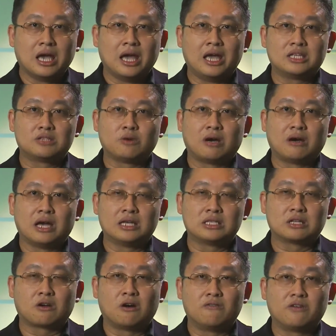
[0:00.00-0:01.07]
as well
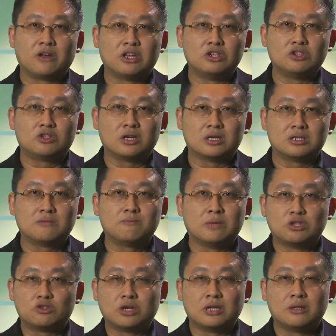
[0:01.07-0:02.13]
as the conflict interest
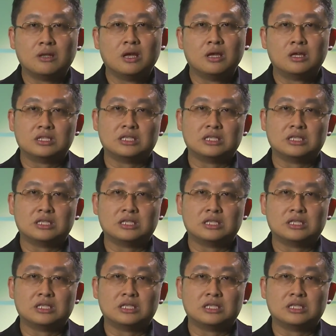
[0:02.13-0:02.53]
between